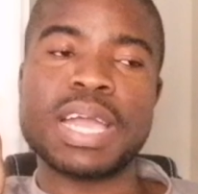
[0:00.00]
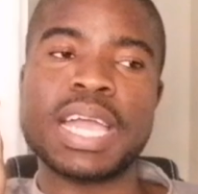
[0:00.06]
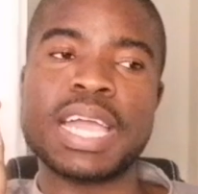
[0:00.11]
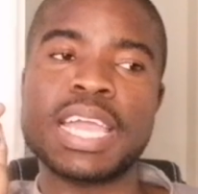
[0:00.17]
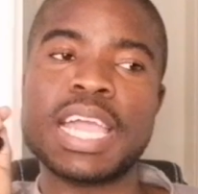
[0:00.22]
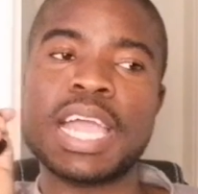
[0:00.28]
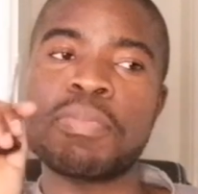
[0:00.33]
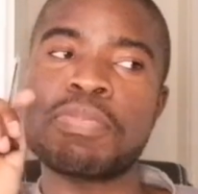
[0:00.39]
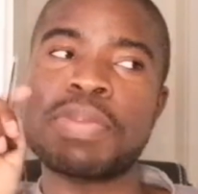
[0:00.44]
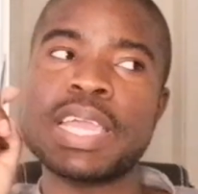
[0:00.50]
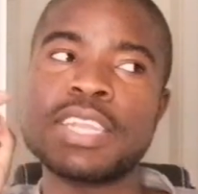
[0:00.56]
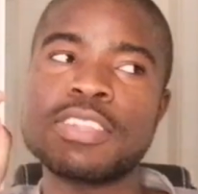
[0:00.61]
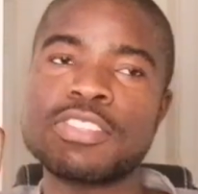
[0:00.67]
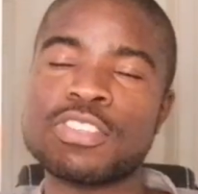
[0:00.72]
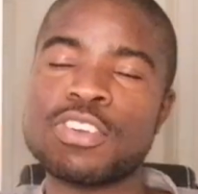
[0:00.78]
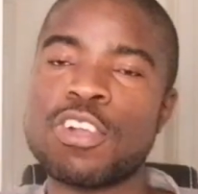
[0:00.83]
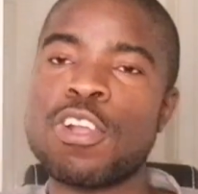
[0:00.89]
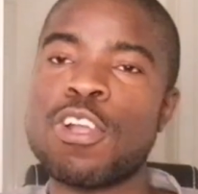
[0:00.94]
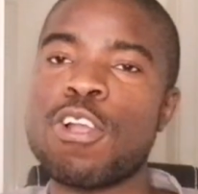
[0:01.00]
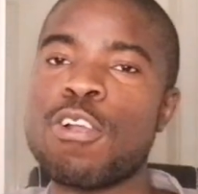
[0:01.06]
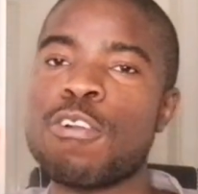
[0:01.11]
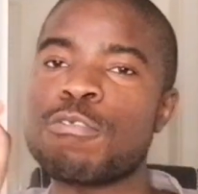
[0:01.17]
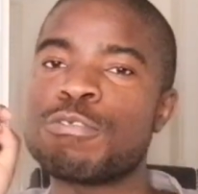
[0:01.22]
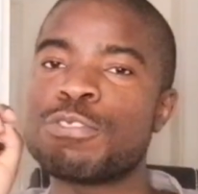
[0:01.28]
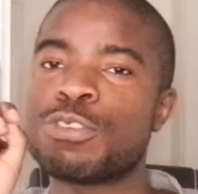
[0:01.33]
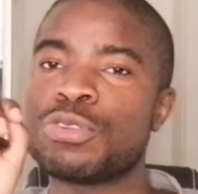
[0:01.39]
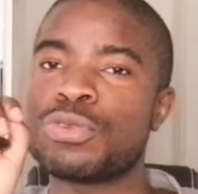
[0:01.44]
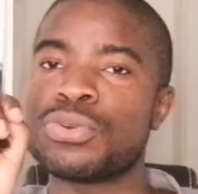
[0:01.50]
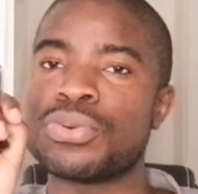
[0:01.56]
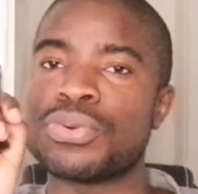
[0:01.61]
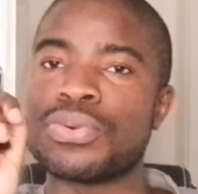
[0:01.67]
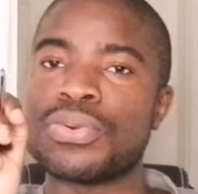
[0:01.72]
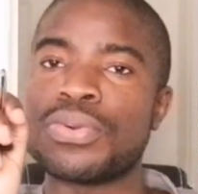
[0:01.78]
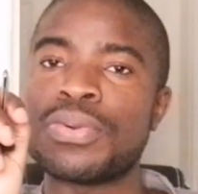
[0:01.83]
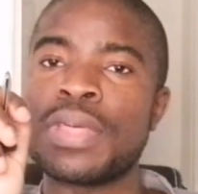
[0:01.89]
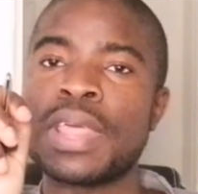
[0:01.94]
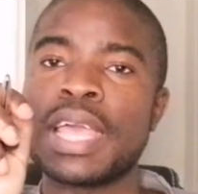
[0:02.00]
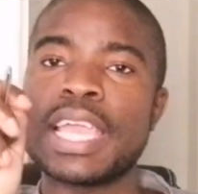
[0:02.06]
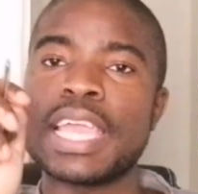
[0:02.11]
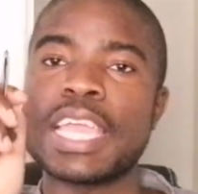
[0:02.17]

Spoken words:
by a pain score of 2